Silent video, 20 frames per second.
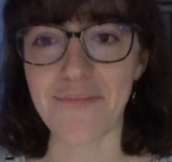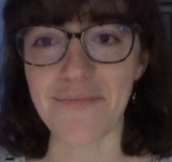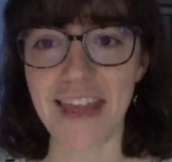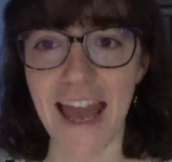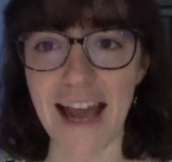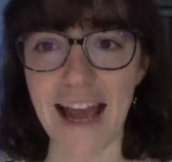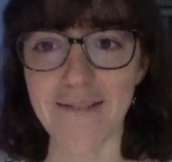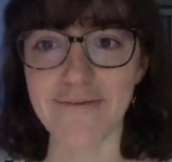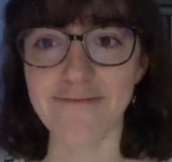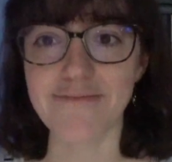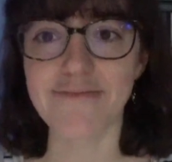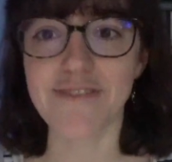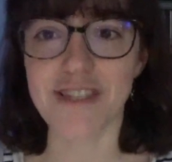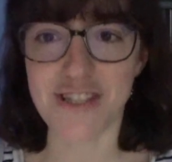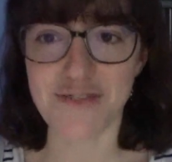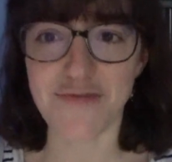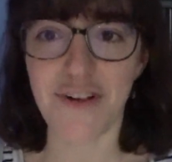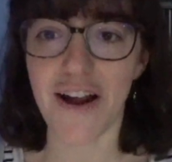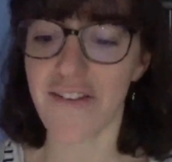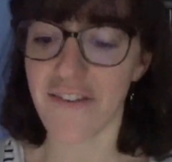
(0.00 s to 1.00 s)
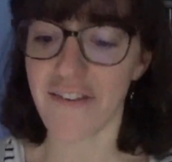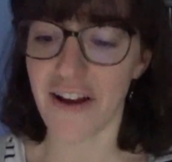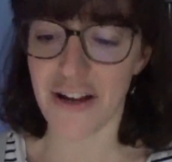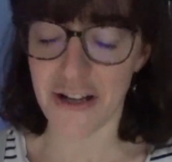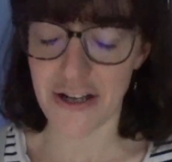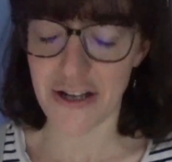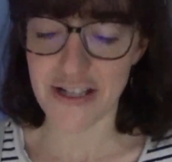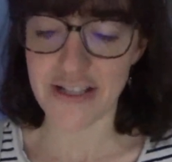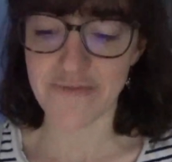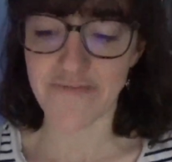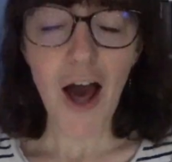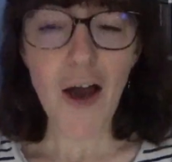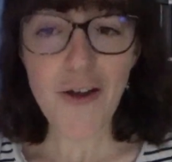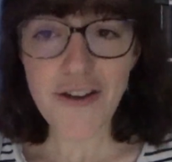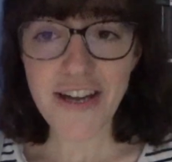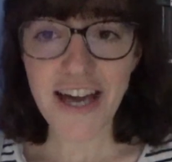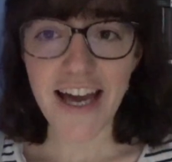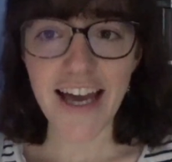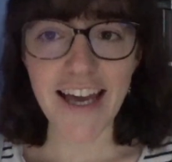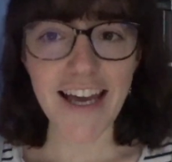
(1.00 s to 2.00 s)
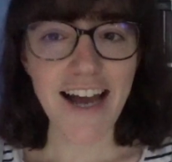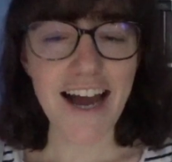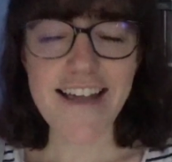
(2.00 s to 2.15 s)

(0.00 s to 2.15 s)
Yeah, just very, very good. Okay,